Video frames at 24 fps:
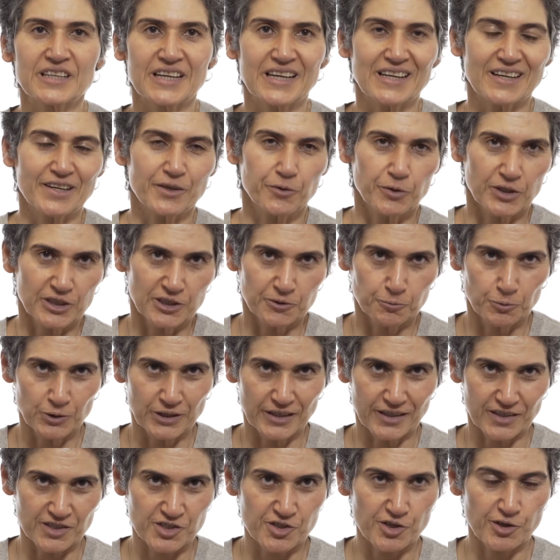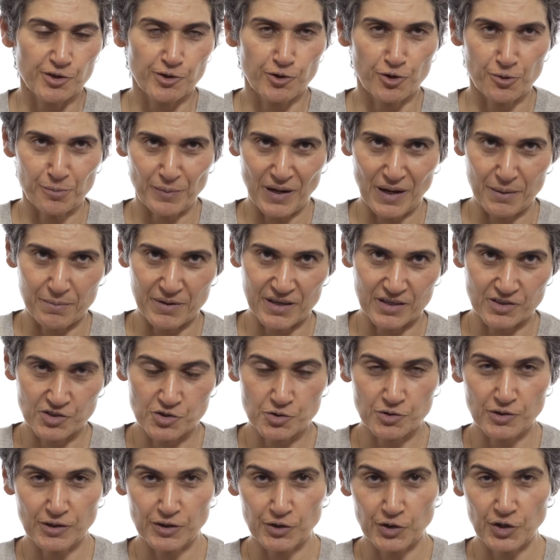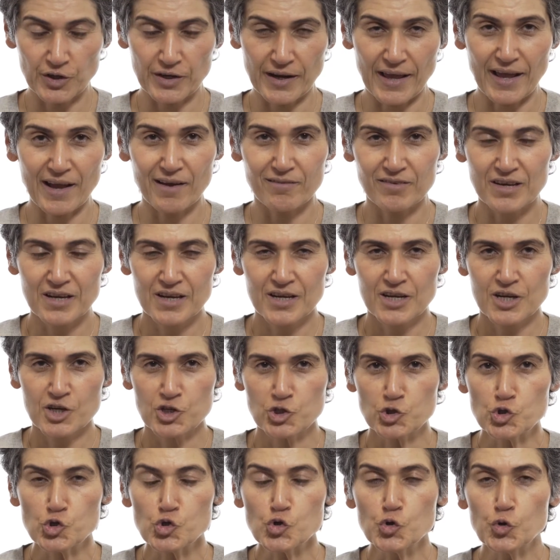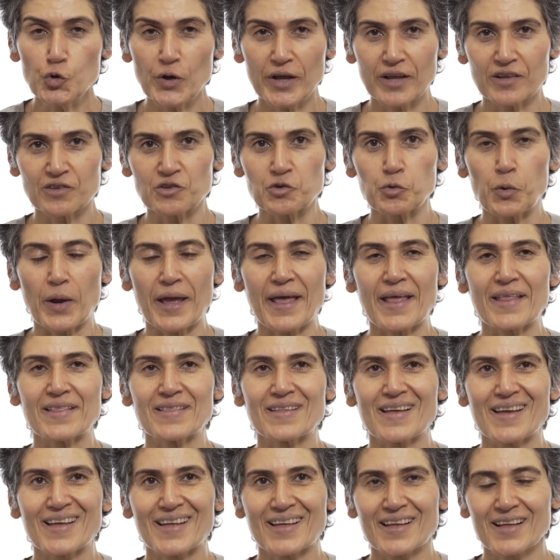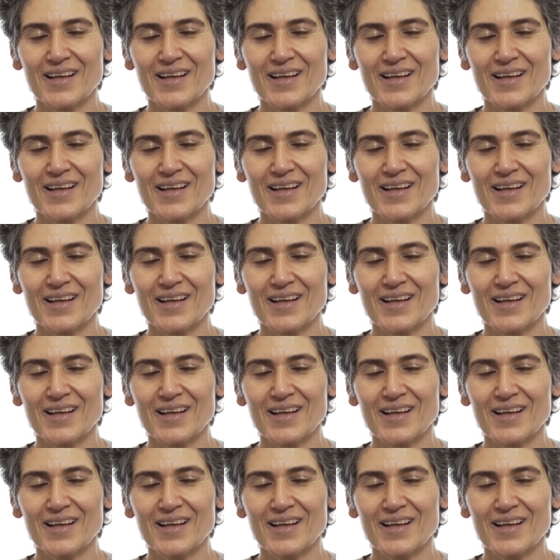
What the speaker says: integrated with the exterior mapping so that you can have true end-to-end